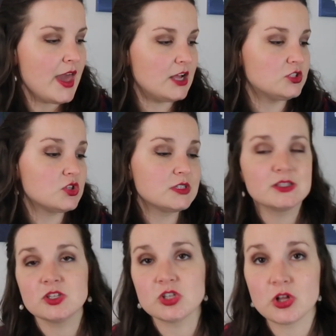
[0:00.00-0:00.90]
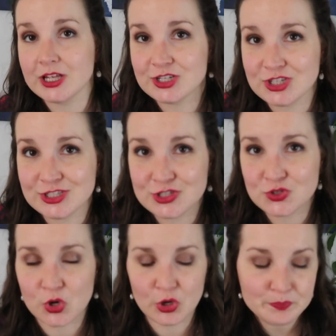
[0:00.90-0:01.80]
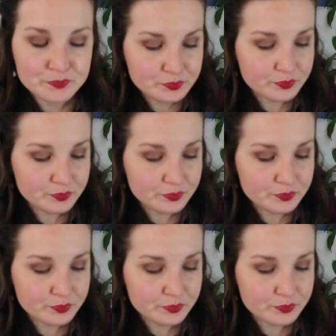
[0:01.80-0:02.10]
And so this is the song, Let Us Chase the Squirrel.